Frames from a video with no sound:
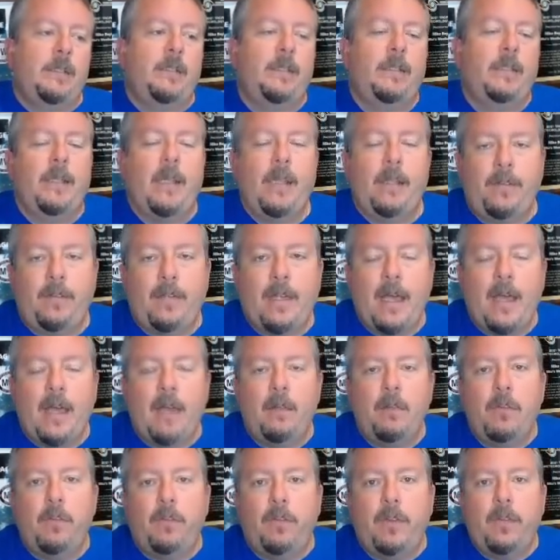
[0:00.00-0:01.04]
that's kind
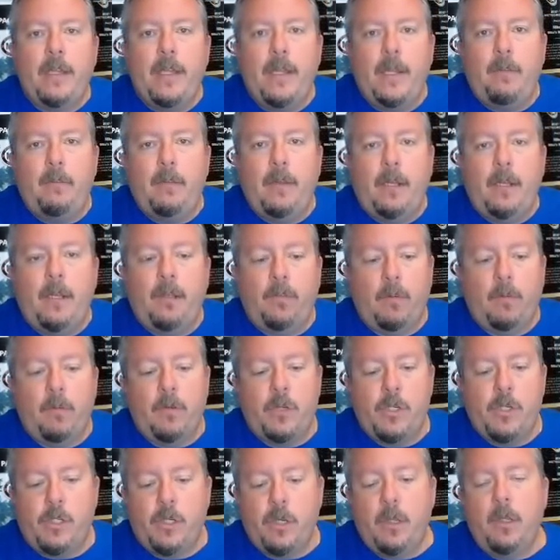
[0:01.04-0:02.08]
of misleading, because I want
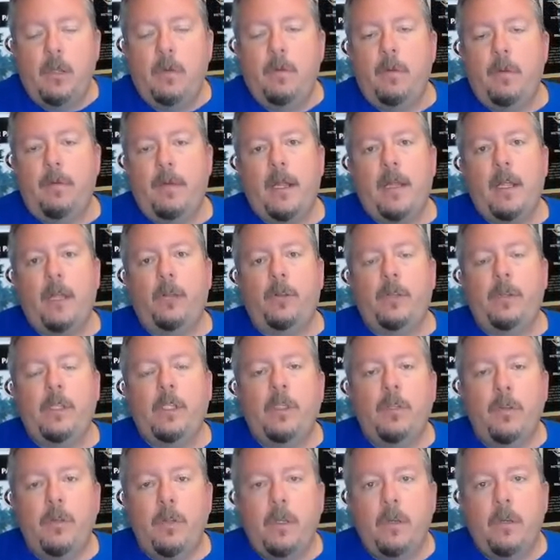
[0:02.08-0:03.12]
to show you, we've had El
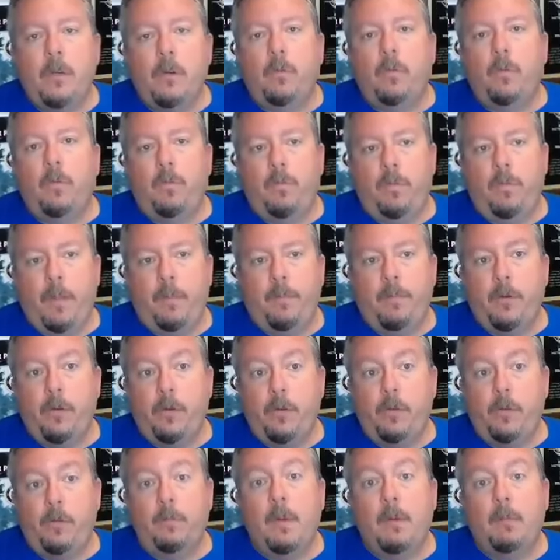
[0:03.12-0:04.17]
Nino years that
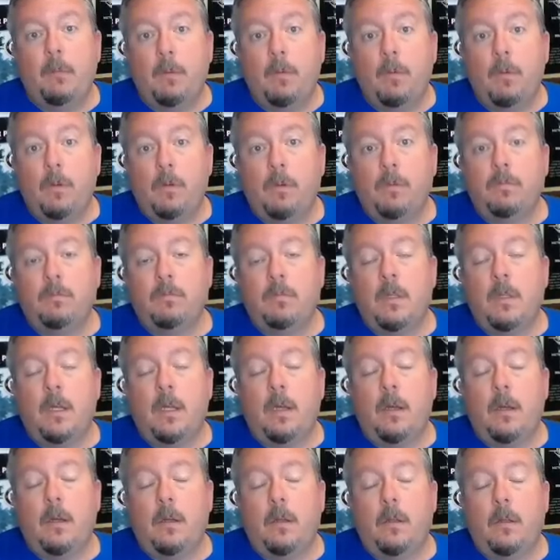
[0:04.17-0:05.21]
produce memorable
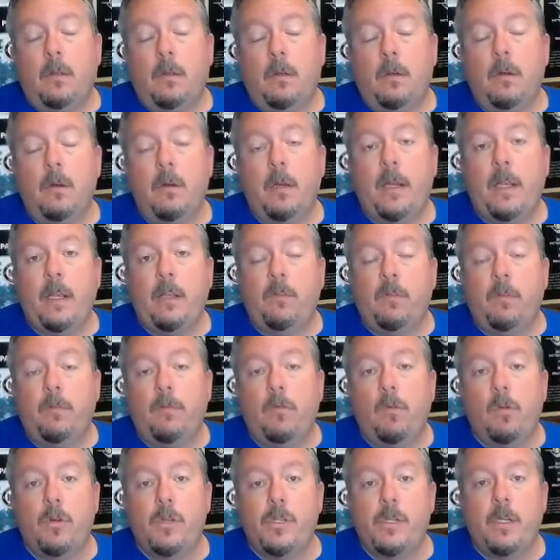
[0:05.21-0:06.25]
hurricanes,
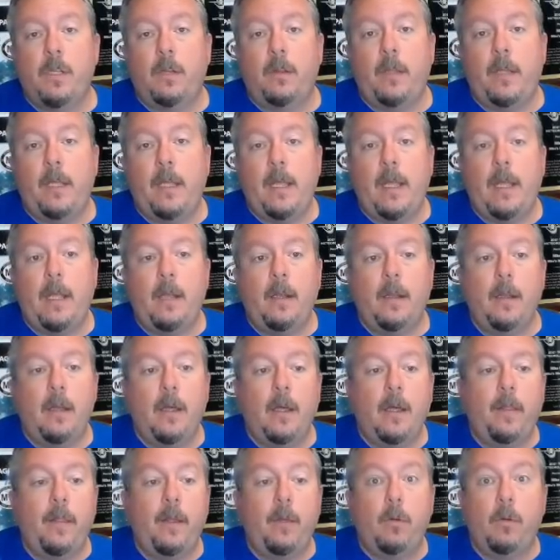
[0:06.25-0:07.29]
unfortunately, and
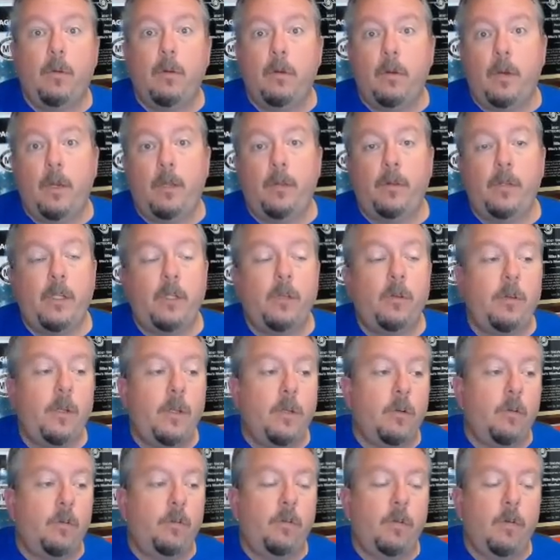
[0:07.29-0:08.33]
they were during El Nino
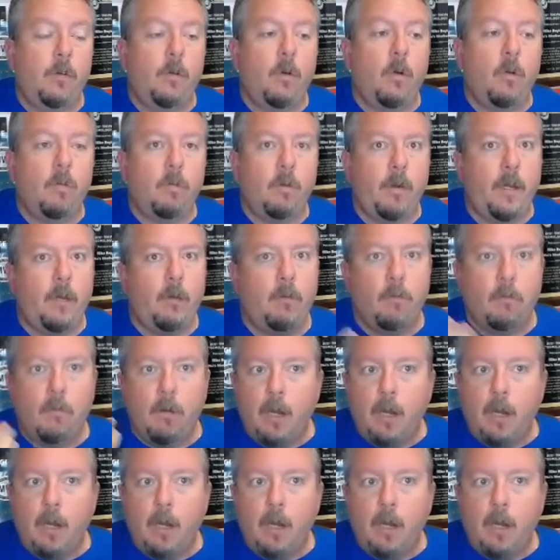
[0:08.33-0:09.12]
years. So don't get